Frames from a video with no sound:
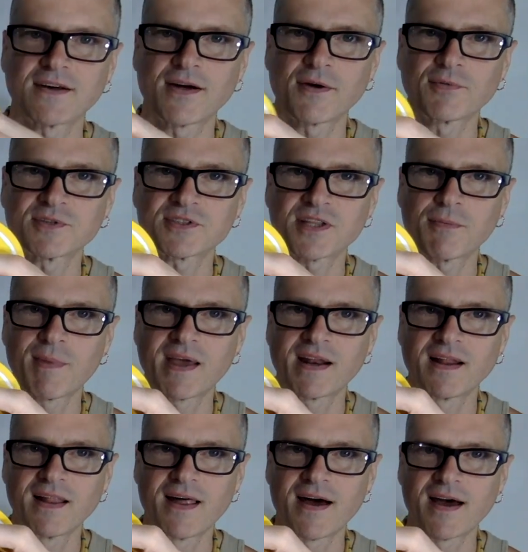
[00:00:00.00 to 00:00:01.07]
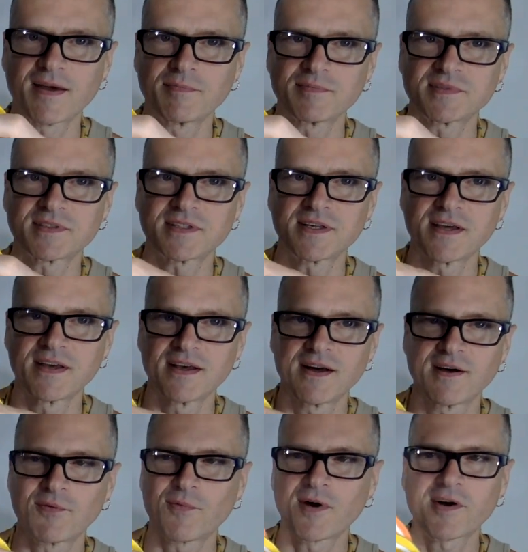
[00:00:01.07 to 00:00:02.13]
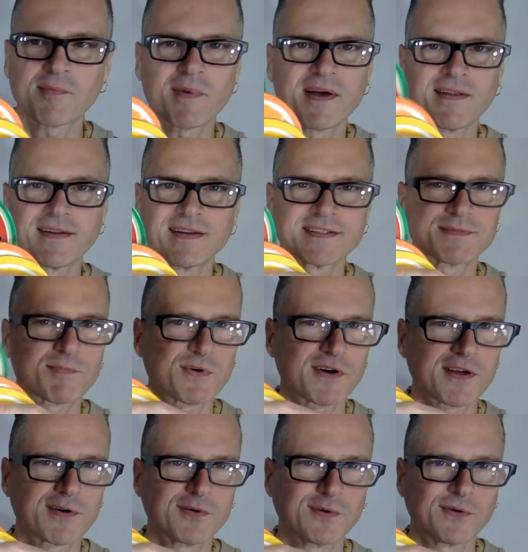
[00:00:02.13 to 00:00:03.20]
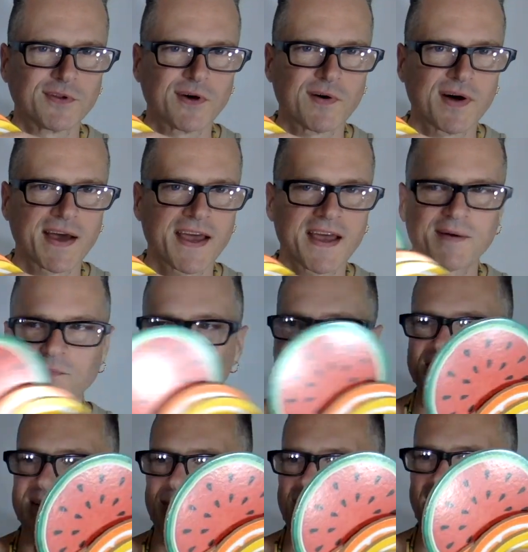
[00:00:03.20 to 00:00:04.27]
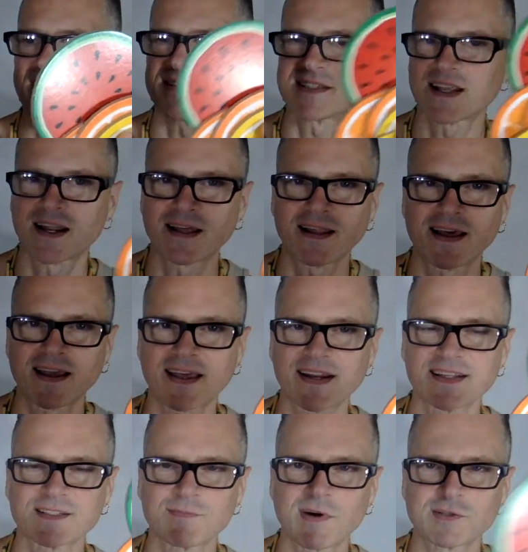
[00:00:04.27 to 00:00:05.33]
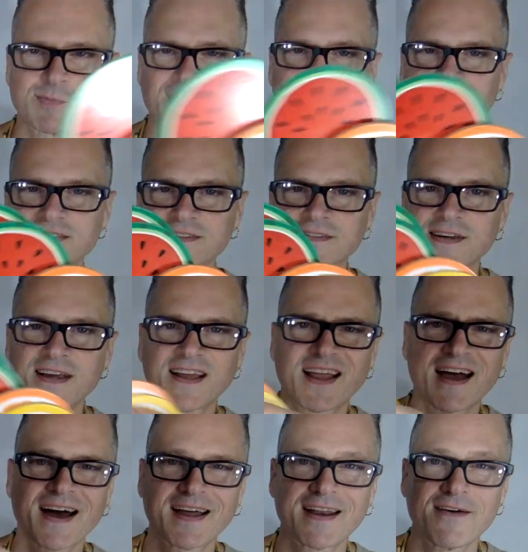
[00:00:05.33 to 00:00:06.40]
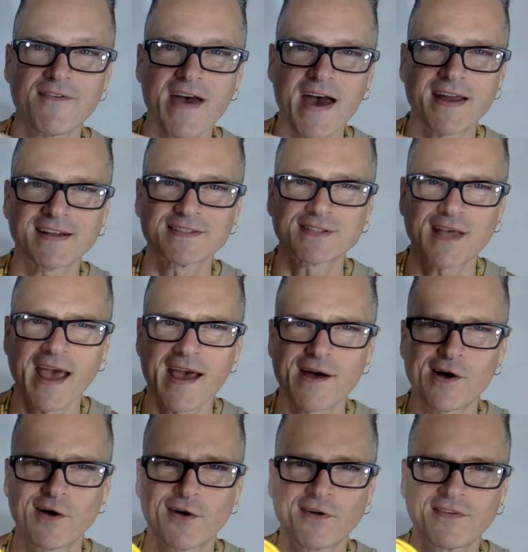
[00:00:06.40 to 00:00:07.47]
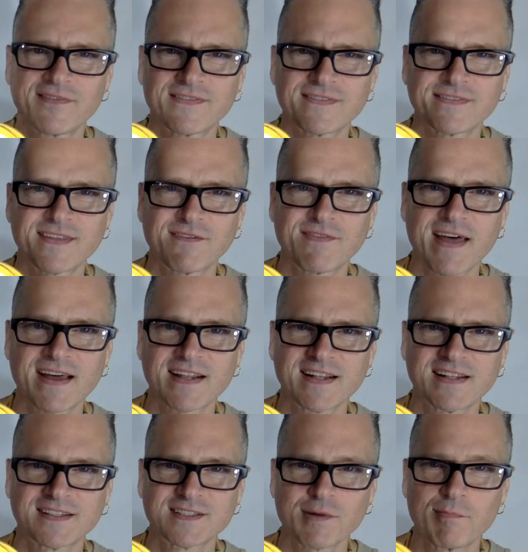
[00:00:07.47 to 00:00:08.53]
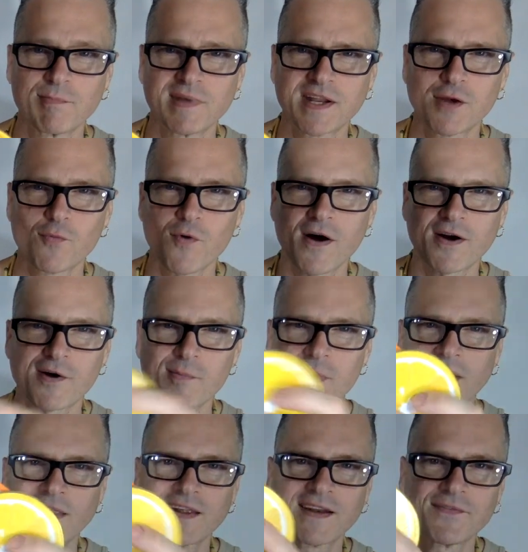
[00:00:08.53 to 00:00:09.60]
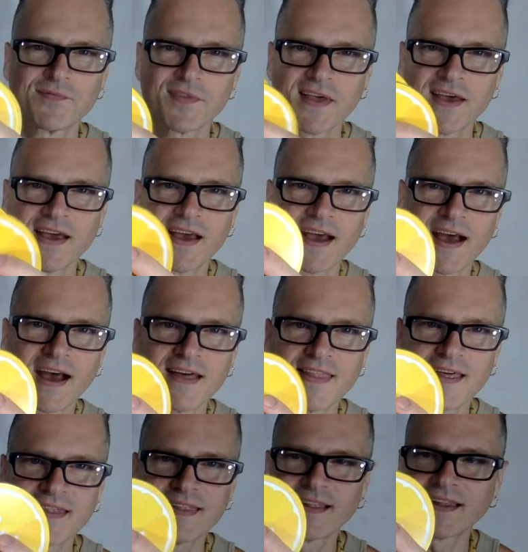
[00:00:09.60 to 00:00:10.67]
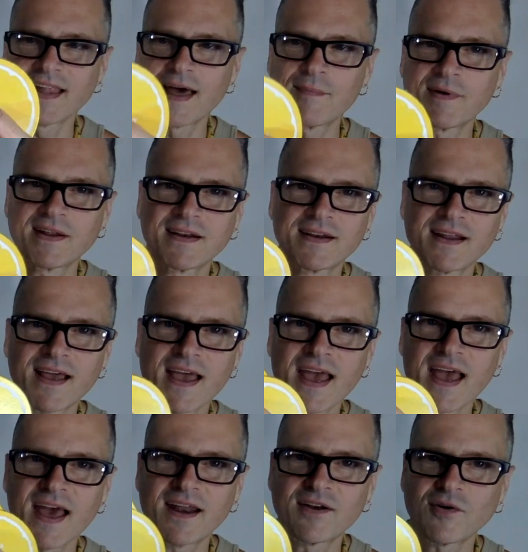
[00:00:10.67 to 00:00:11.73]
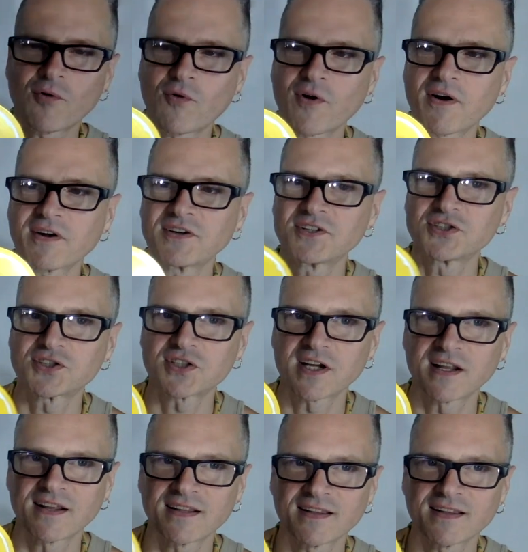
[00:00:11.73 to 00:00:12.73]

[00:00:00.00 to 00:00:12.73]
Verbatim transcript: I wish they made limes. Watermelon is pretty cool though. I am surprised that I like it as much because kind of at a scale. If that it's a mini watermelon, and then the lemon and orange.